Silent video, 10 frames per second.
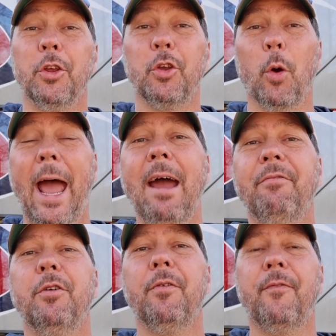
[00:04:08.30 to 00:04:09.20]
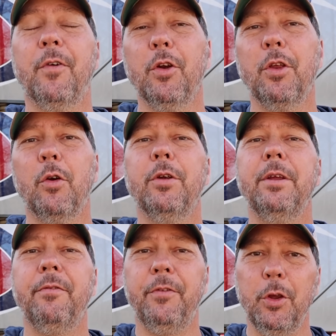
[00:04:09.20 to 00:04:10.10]
So after further
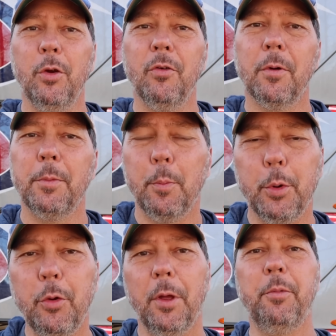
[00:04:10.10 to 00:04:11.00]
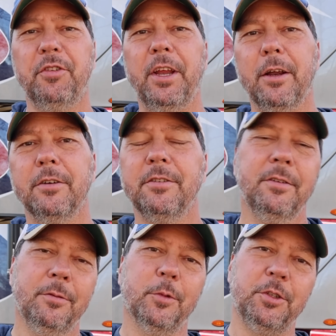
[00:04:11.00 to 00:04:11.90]
review from the booth upstairs,
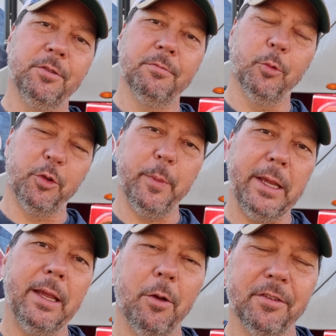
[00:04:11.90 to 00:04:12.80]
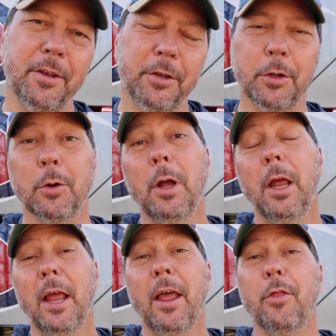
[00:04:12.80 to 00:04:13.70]
which was me, I was in there too,
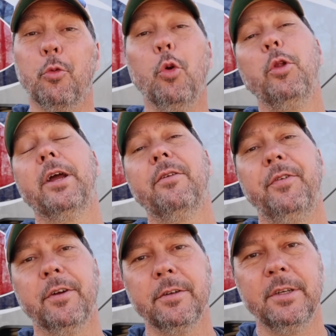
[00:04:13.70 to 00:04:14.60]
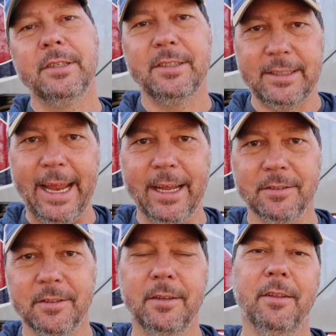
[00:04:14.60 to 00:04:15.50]
the ruling on the field
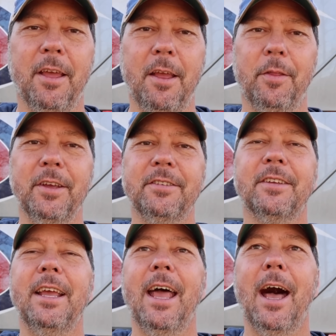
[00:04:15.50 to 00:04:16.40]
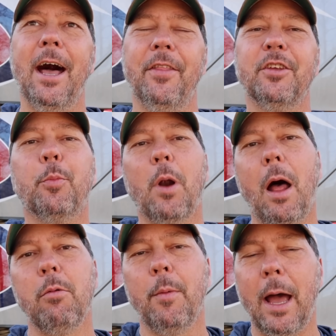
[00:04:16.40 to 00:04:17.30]
stands. This
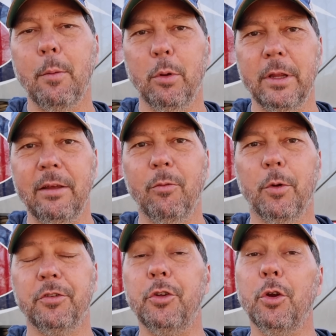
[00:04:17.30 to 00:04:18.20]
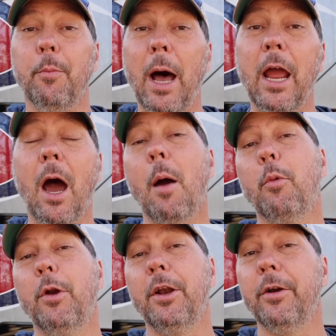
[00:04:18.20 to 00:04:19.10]
problem, I believe, was due to my
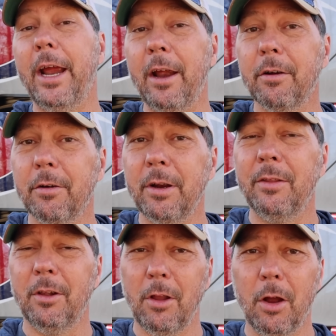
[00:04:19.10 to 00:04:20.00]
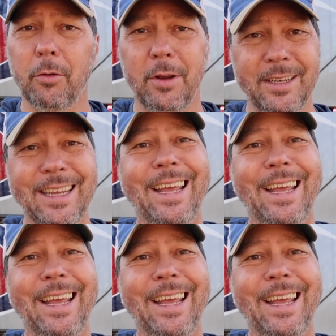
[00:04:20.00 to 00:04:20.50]
operator error in the long run.